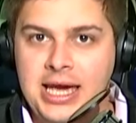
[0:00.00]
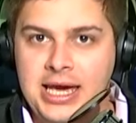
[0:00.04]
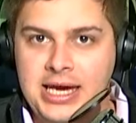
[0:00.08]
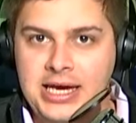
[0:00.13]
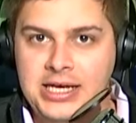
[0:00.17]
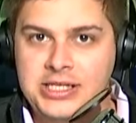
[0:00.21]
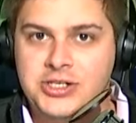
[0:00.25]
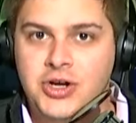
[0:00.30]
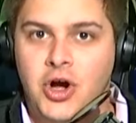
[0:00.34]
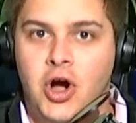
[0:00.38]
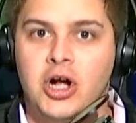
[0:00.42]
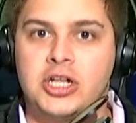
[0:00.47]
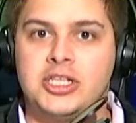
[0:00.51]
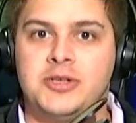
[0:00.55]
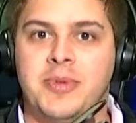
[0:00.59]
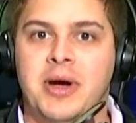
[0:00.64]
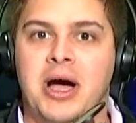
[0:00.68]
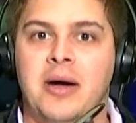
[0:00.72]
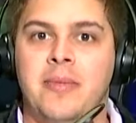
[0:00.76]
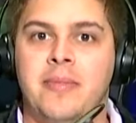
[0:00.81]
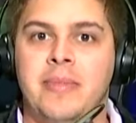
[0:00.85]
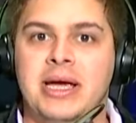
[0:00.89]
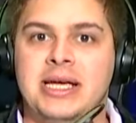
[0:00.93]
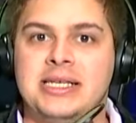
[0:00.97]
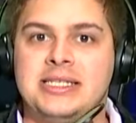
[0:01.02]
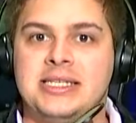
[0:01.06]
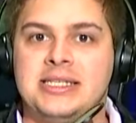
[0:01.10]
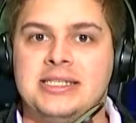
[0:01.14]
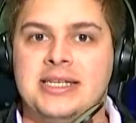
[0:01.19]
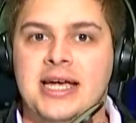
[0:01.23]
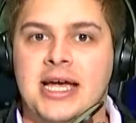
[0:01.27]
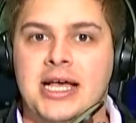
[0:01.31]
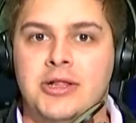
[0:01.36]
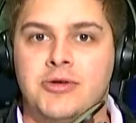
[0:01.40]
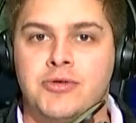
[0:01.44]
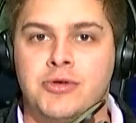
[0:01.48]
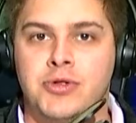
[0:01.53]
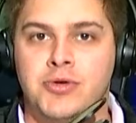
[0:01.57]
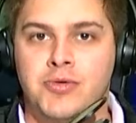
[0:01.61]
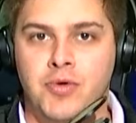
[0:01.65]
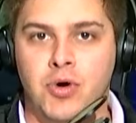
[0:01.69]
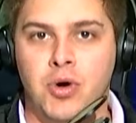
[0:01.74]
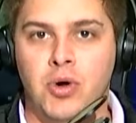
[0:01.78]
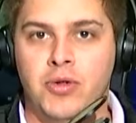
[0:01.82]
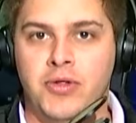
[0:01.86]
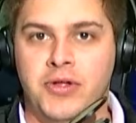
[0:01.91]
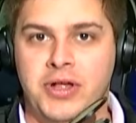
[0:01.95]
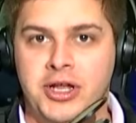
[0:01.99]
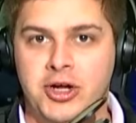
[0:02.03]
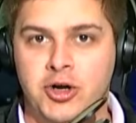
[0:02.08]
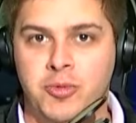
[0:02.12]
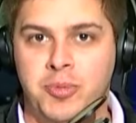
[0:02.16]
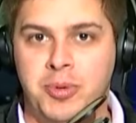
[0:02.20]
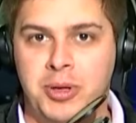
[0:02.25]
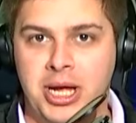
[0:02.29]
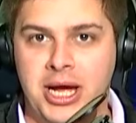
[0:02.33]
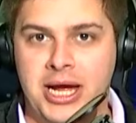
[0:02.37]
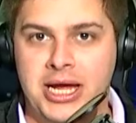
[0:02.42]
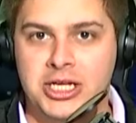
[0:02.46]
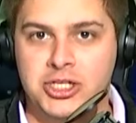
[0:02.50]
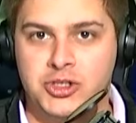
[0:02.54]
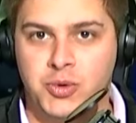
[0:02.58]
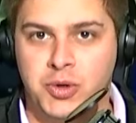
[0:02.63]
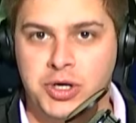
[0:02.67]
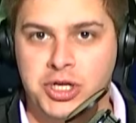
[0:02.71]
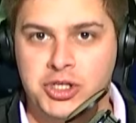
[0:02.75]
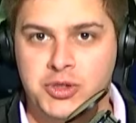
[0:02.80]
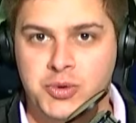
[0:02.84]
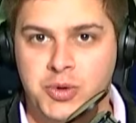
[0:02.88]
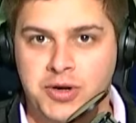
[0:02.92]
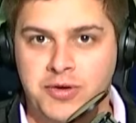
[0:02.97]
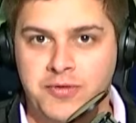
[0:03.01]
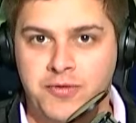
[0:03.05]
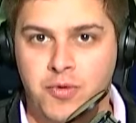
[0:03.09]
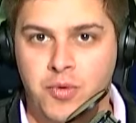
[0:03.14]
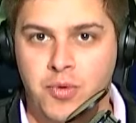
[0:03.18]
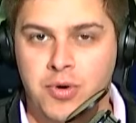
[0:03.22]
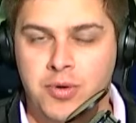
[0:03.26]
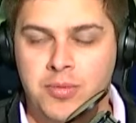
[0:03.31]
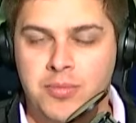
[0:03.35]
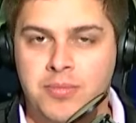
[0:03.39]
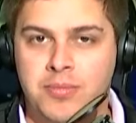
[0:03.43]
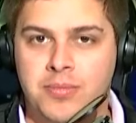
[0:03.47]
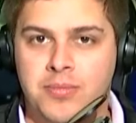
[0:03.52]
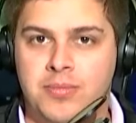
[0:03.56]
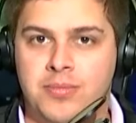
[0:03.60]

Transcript: He talked about Mason Taylor and the role that he'll play in 2024.